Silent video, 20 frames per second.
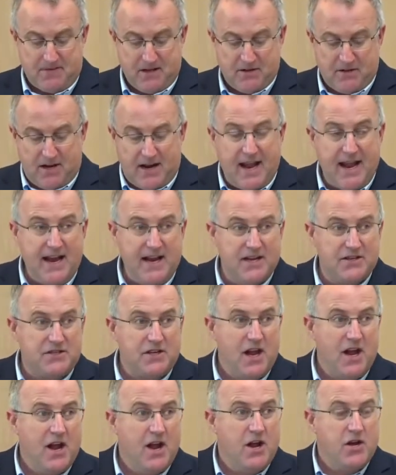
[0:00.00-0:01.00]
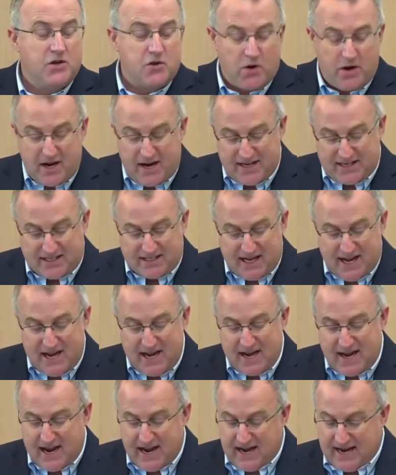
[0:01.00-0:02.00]
Today is Trinity
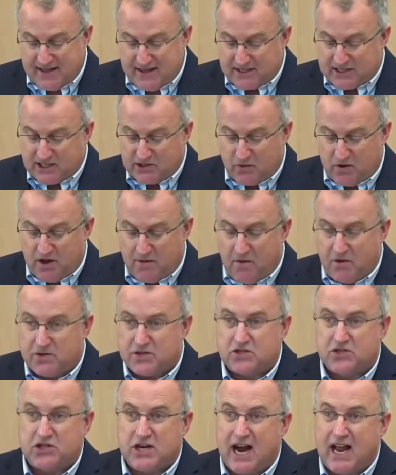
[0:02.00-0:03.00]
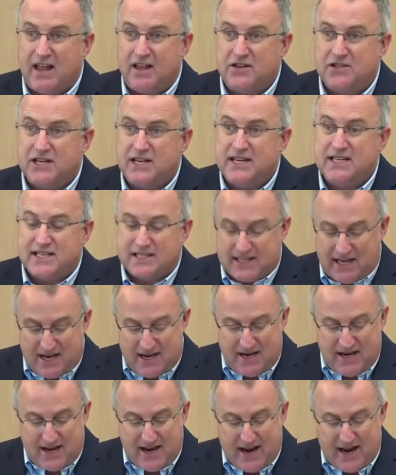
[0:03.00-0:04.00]
Sunday, and this is one of the most challenging
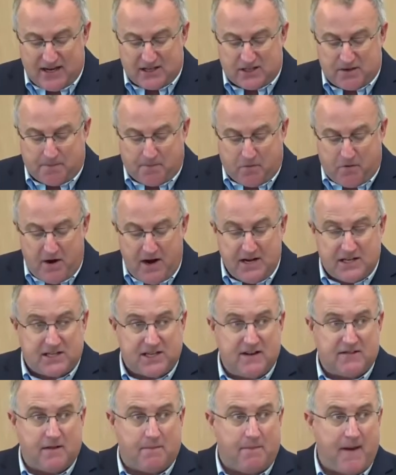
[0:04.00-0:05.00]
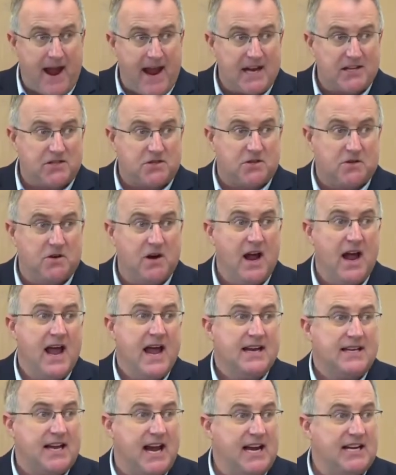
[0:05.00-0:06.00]
Sundays to preach if the pastor
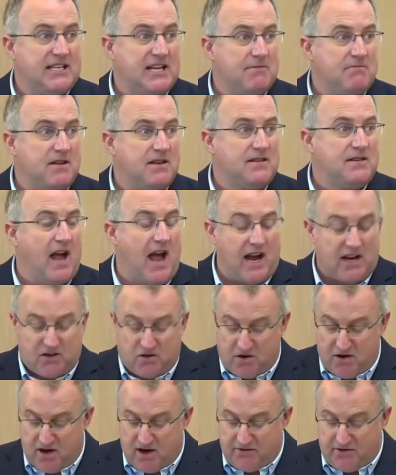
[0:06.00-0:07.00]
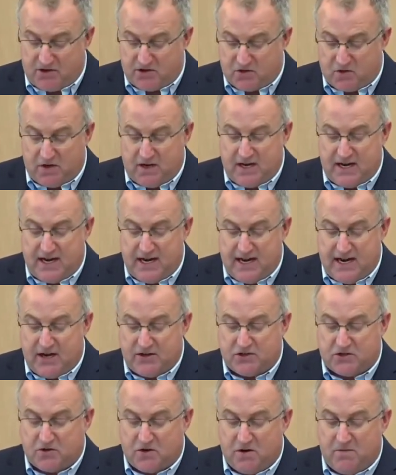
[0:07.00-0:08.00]
takes up the doctrine of the Trinity in
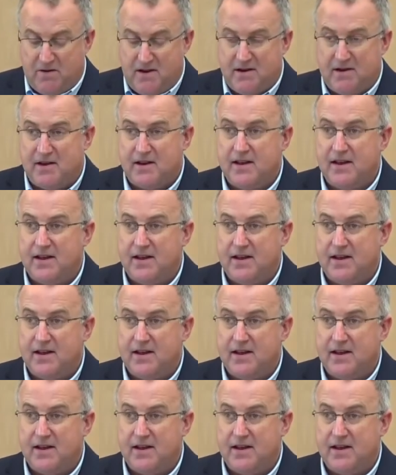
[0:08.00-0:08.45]
a sermon.